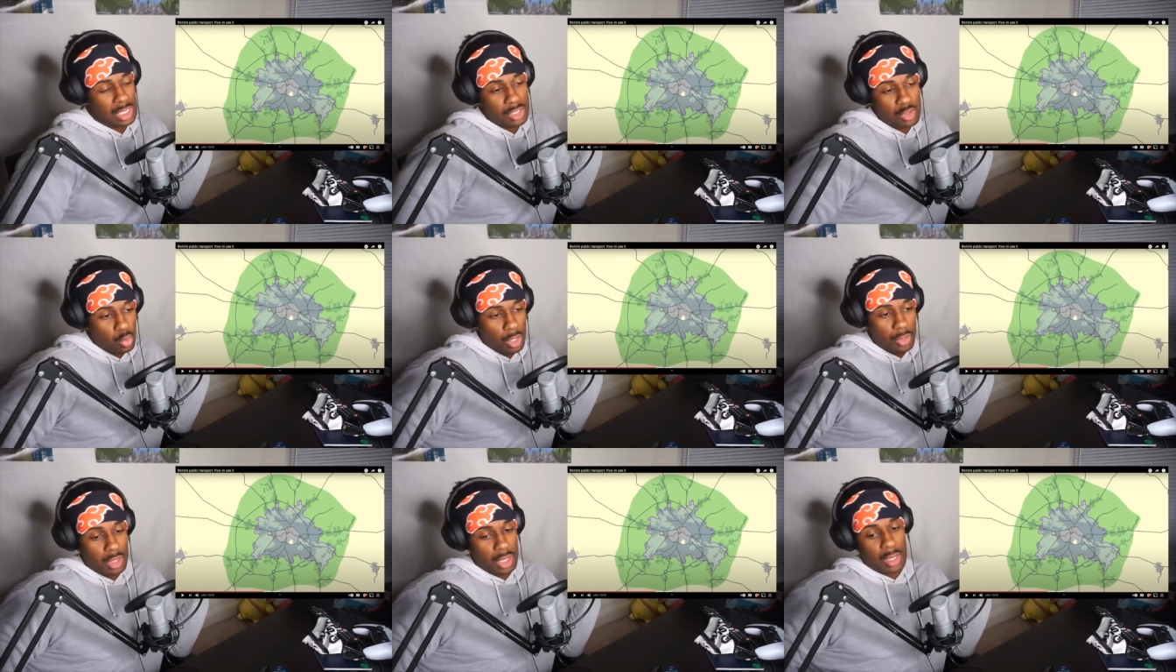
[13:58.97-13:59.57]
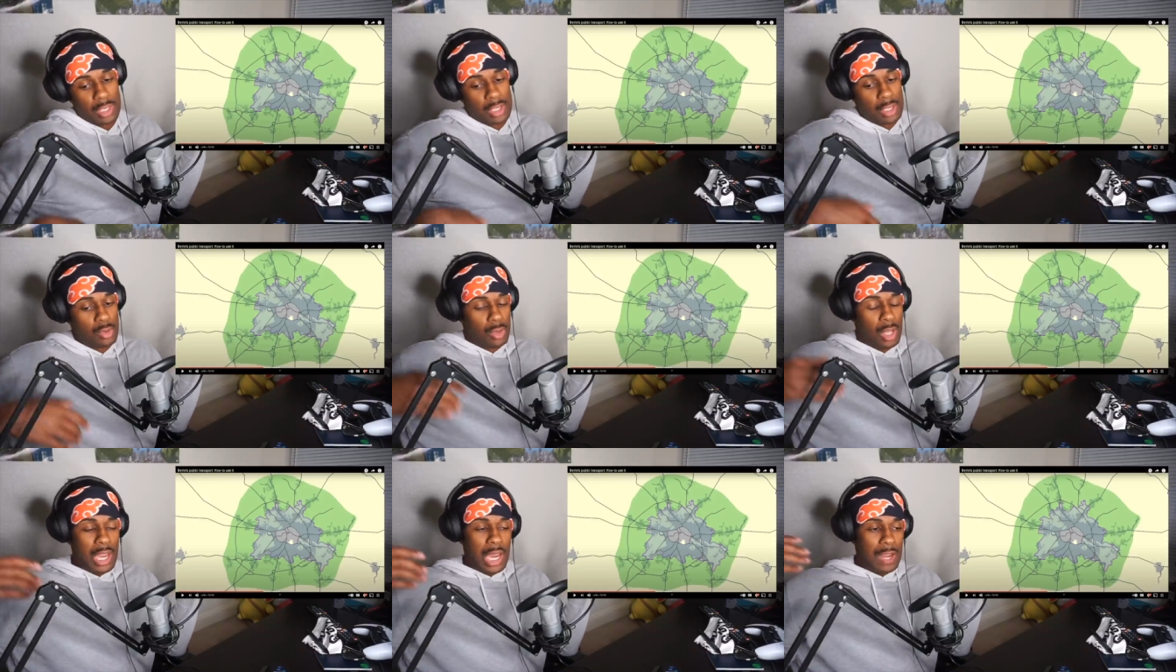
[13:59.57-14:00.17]
worth it. Like
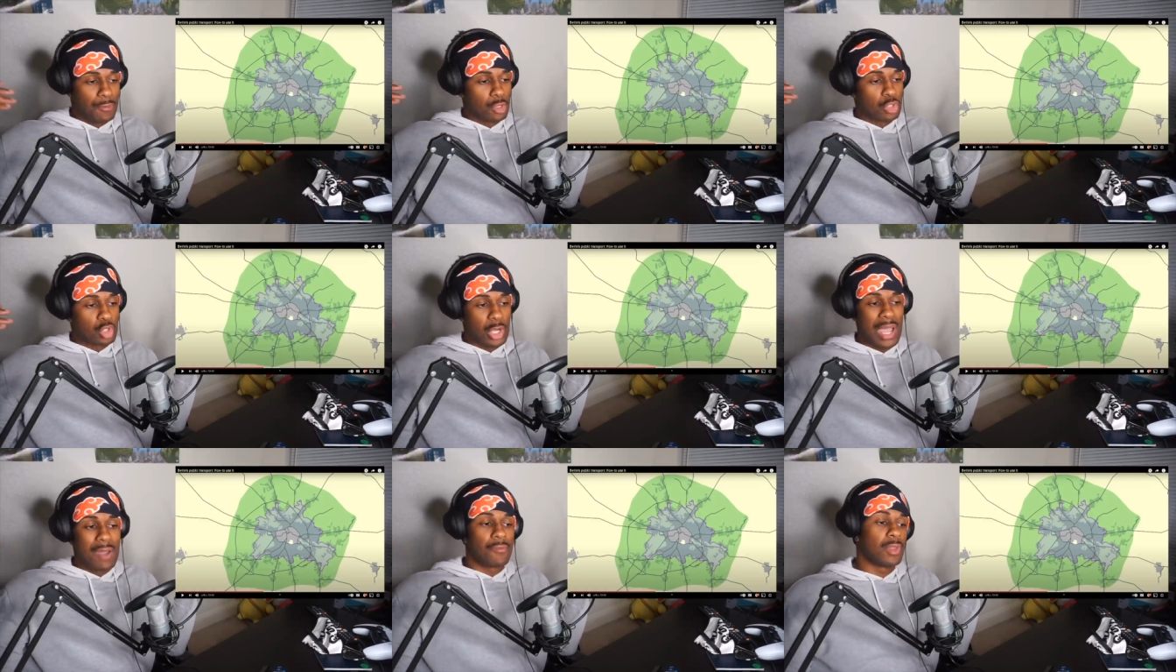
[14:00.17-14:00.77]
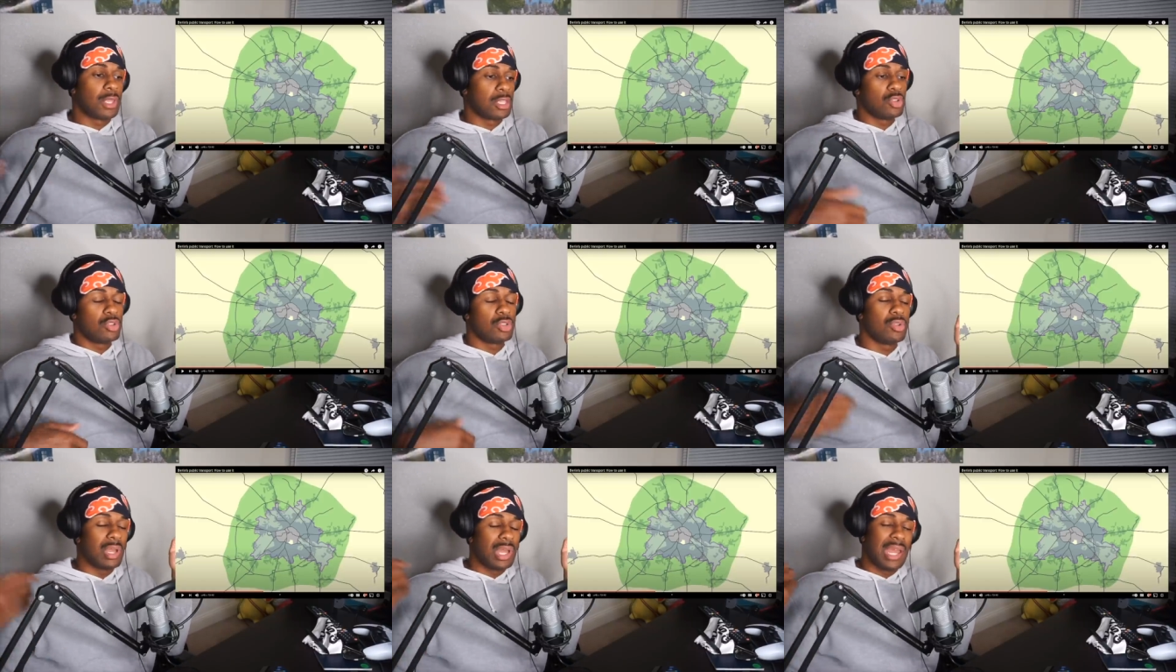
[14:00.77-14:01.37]
if you're traveling, you
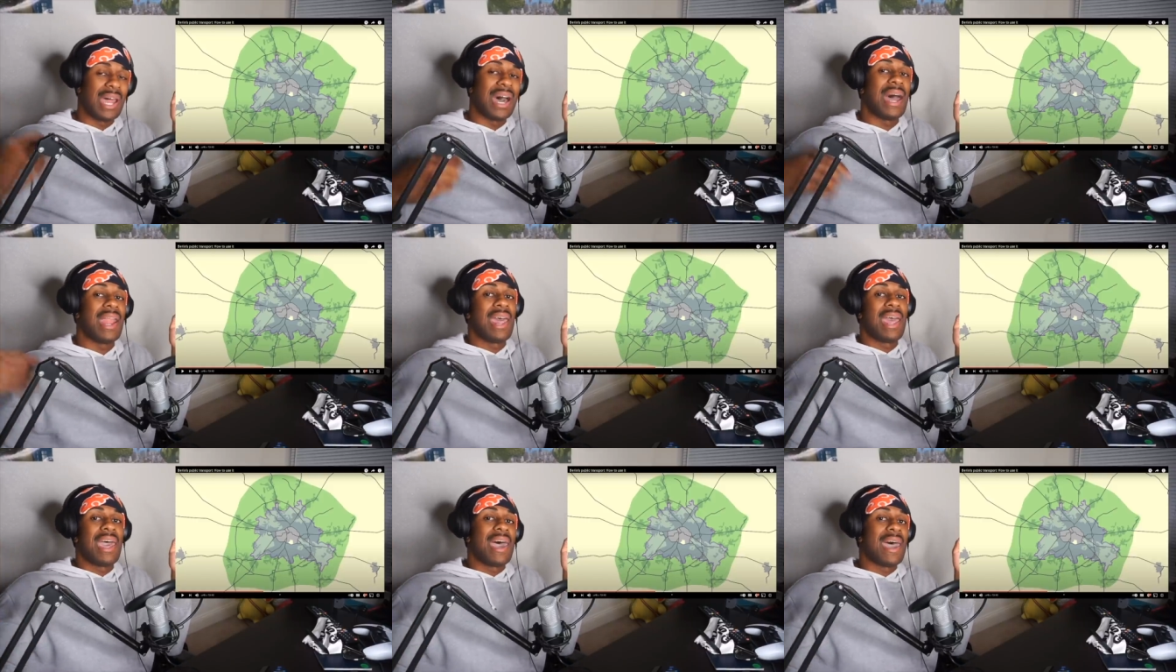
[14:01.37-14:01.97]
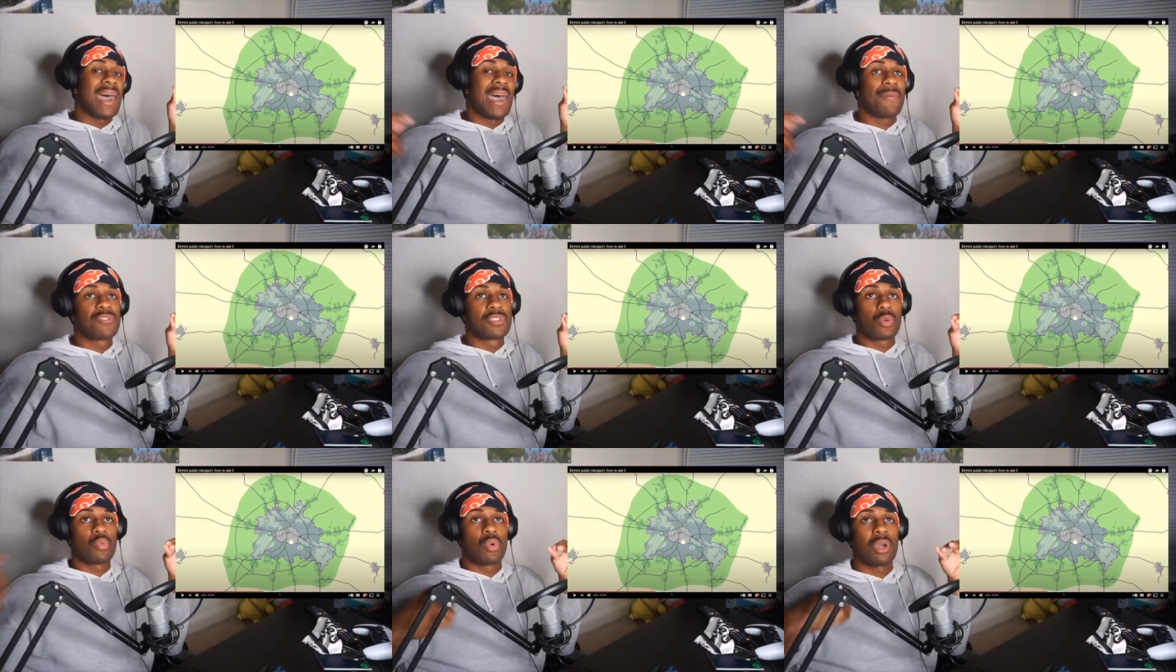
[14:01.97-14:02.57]
do not have
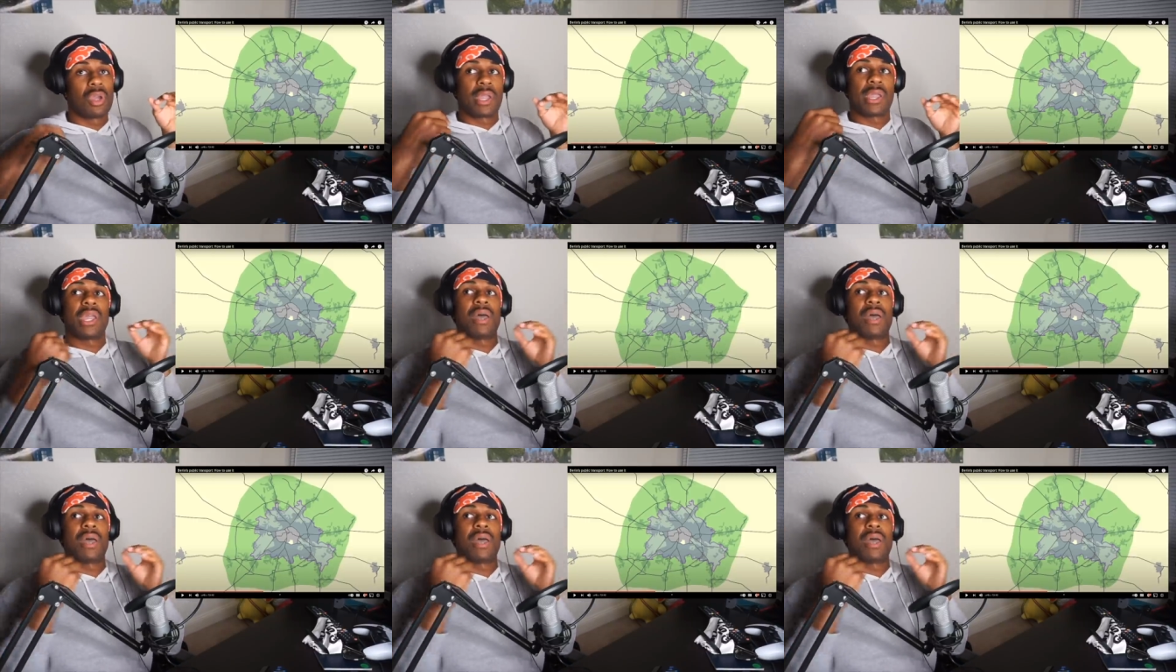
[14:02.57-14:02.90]
to worry